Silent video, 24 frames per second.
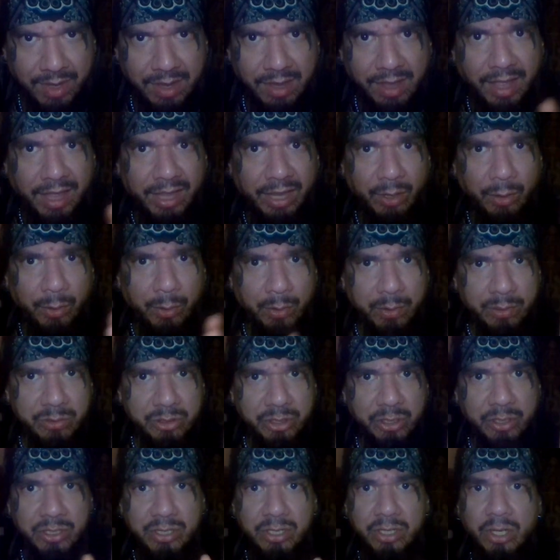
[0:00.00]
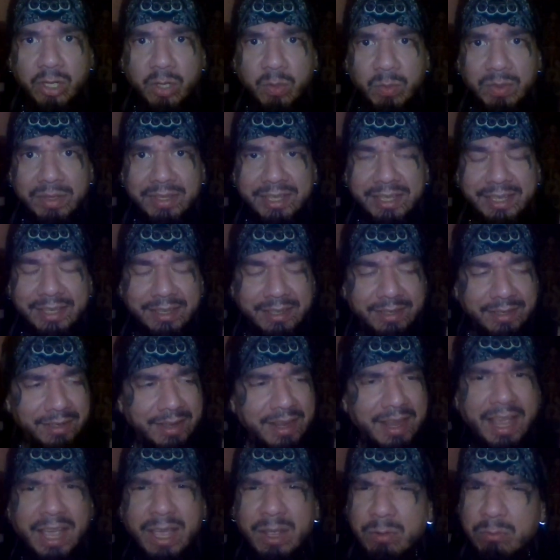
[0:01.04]
I urge you to look within
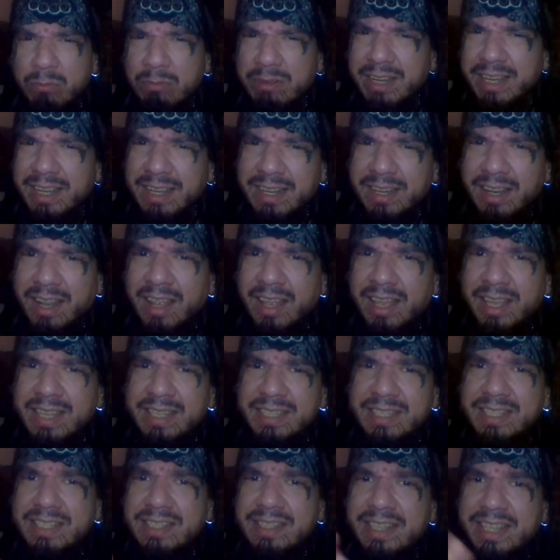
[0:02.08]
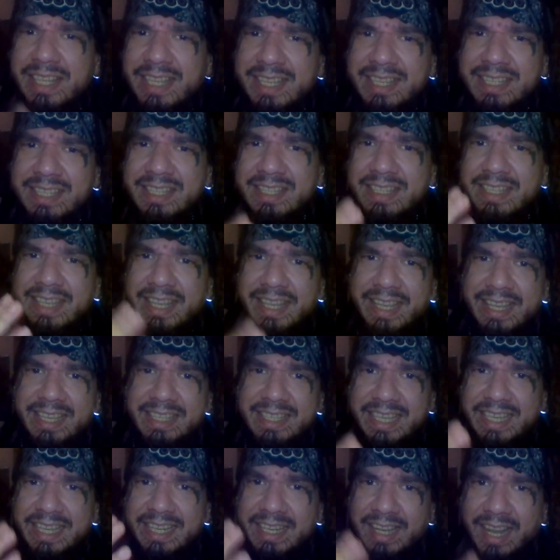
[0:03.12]
and realize this is
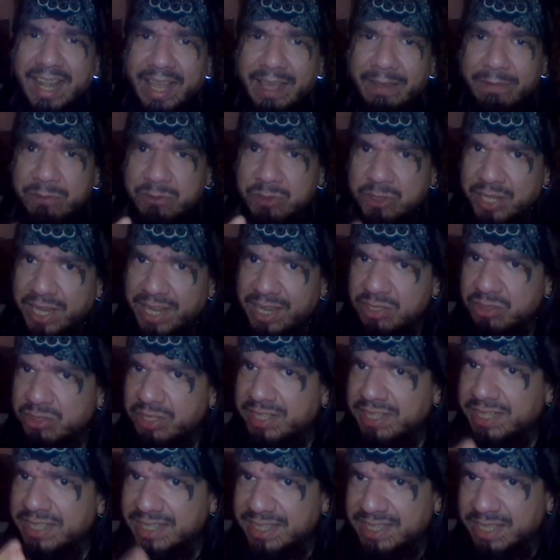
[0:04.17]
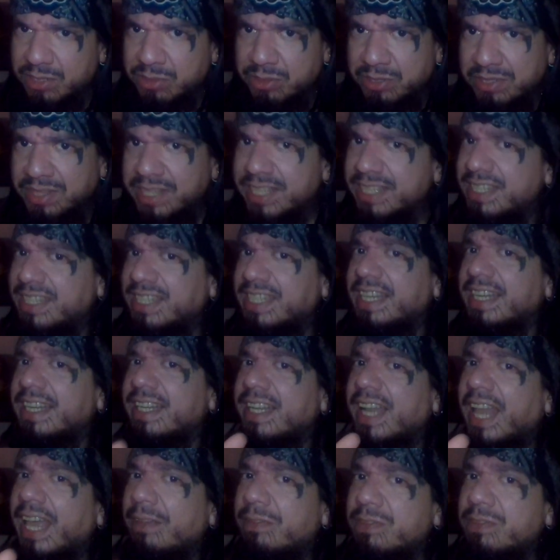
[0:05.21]
a life-changing decision. This is a
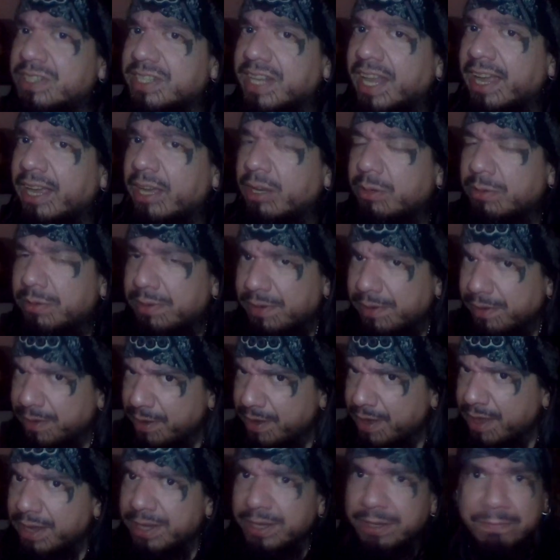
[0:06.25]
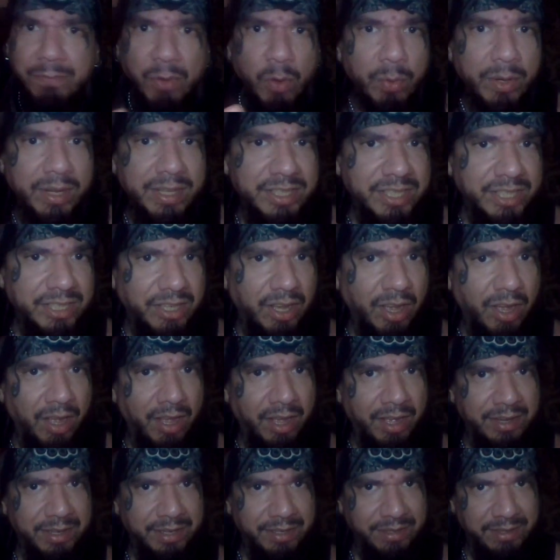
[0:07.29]
lifestyle devoted to
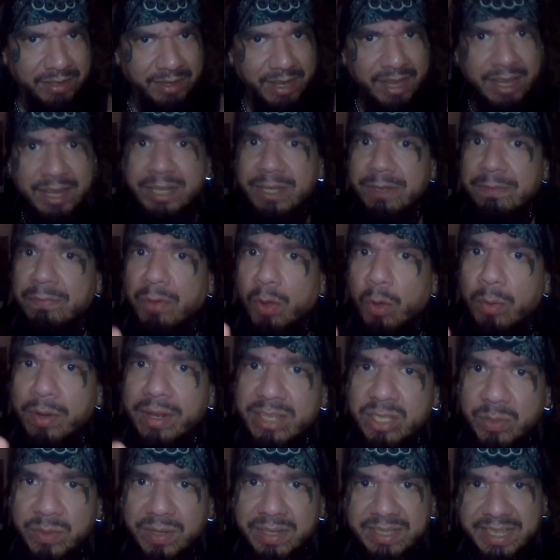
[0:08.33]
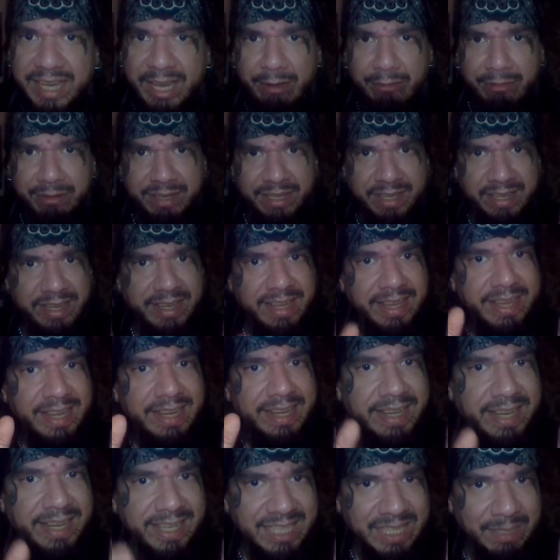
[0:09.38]
God, devoted to integrity,
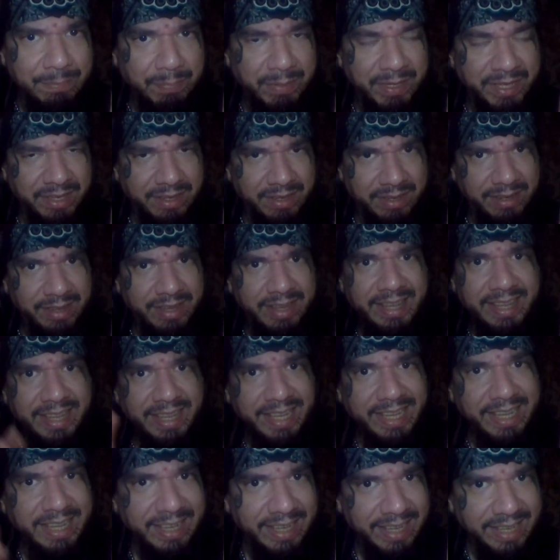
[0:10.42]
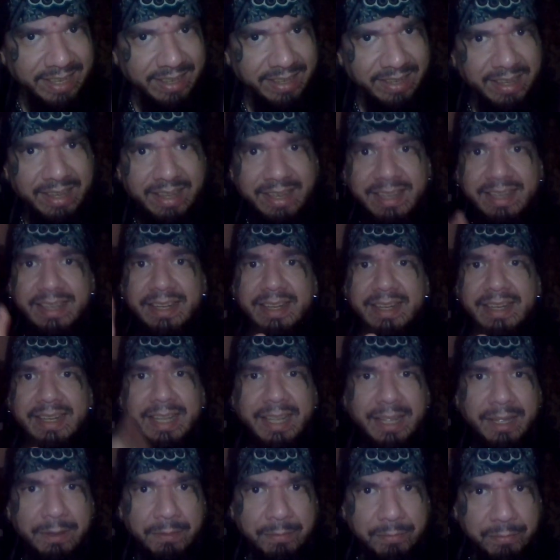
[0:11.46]
discipline, healing,
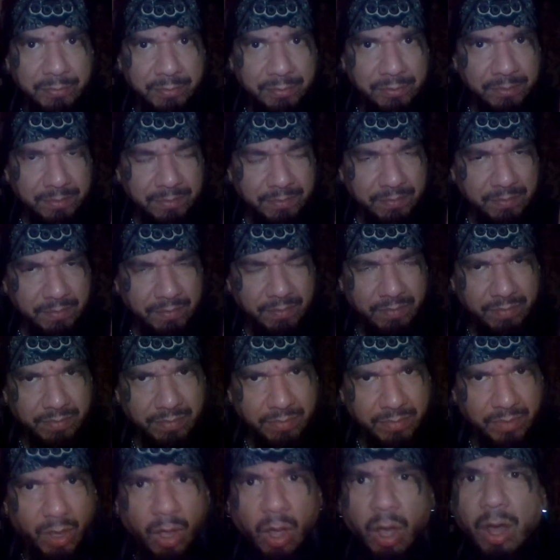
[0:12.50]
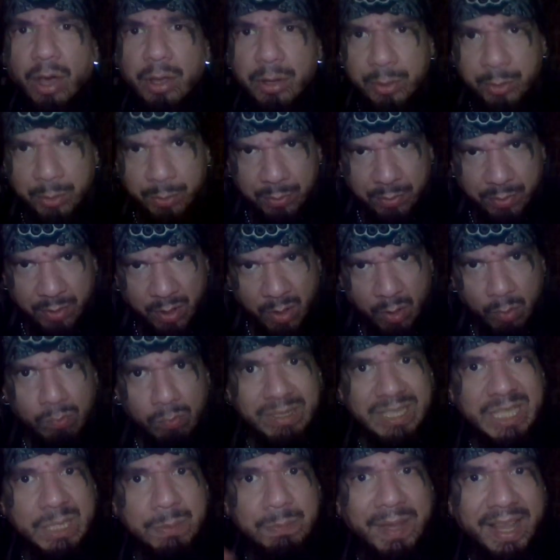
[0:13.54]
love, honor,
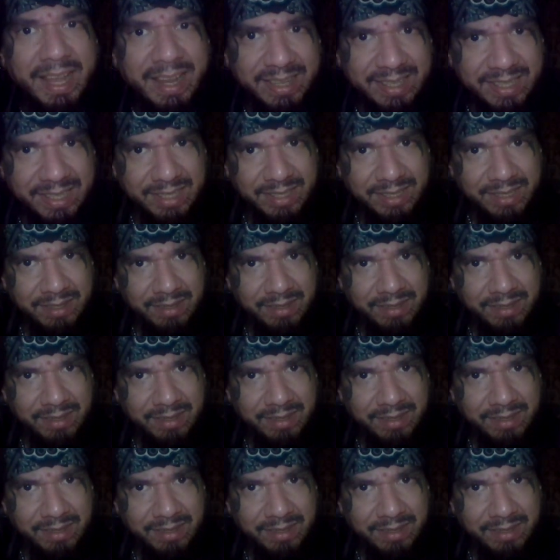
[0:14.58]
respect.